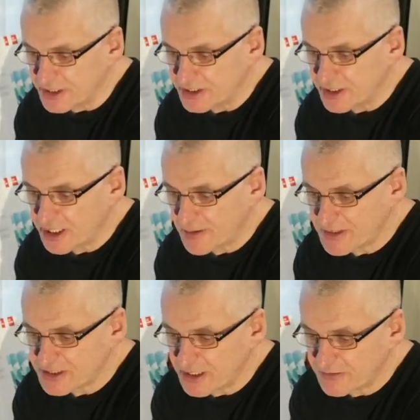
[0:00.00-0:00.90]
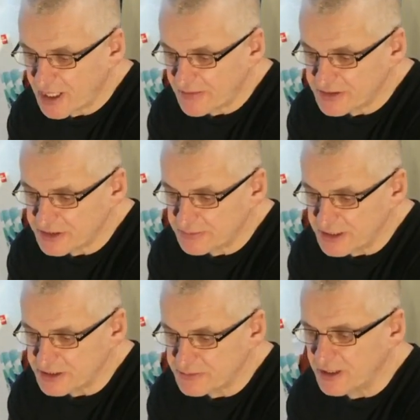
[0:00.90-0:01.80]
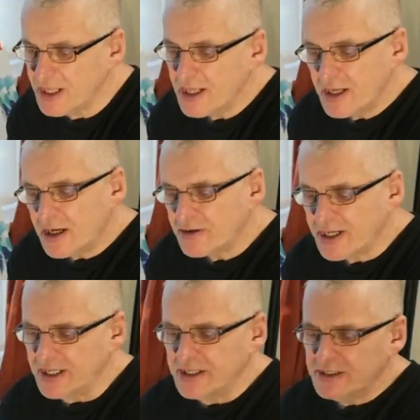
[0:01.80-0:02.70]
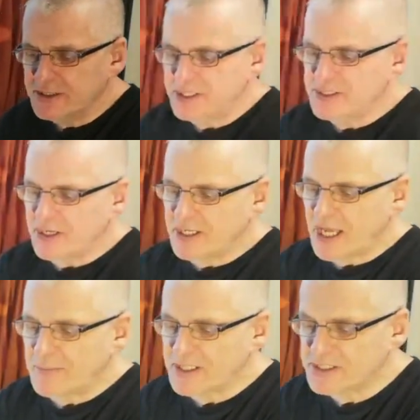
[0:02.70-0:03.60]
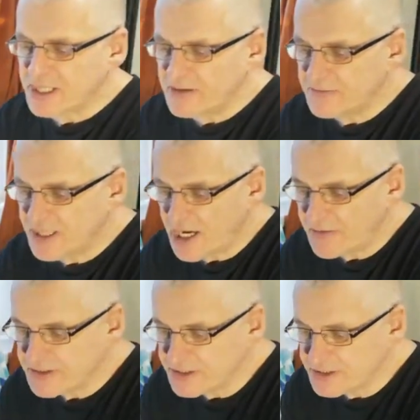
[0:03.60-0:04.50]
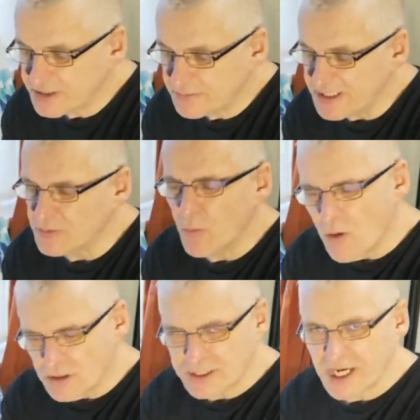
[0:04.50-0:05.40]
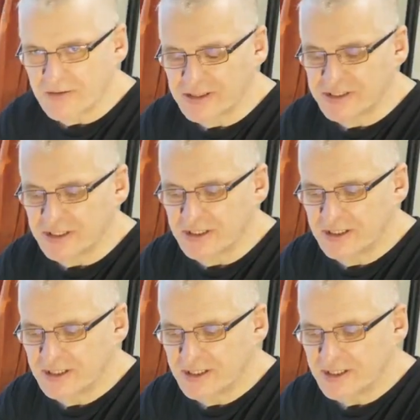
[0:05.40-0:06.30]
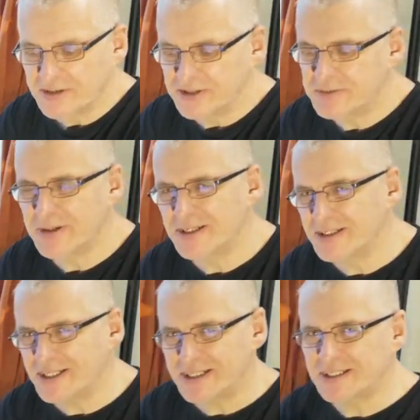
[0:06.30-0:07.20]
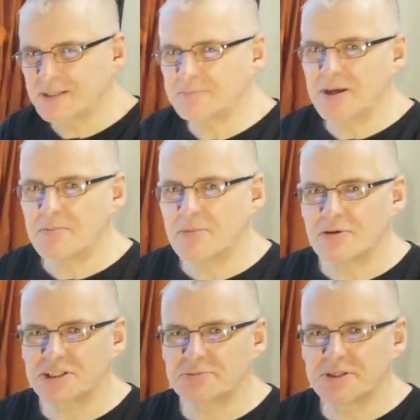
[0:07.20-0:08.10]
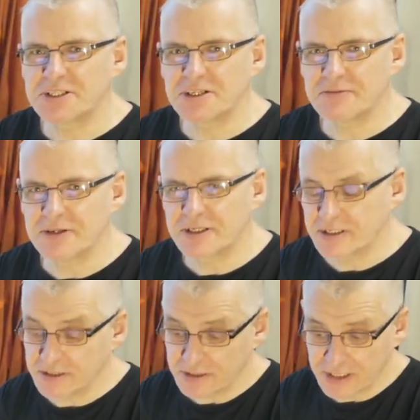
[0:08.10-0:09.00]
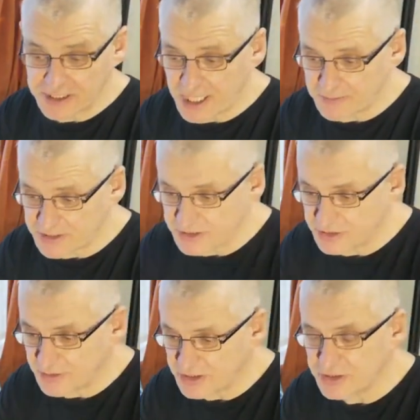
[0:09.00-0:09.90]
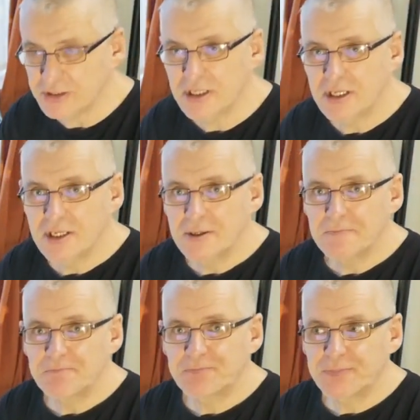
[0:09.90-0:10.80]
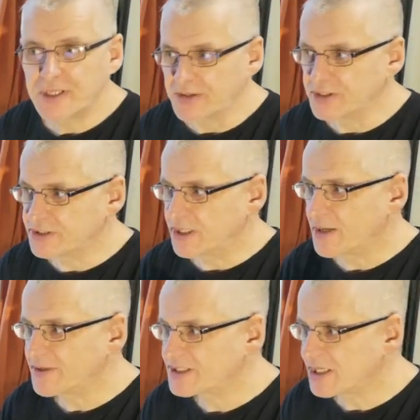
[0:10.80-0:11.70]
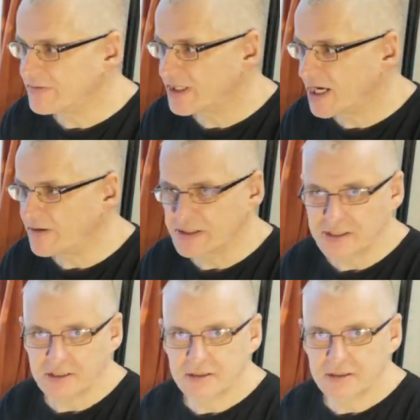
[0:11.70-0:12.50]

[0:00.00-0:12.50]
The dynamics gave character to the piece as well. Okay, the dynamics gave character to the piece. What character? You need to be a little bit more specific in an exam situation. Yeah, the dynamics gave it character.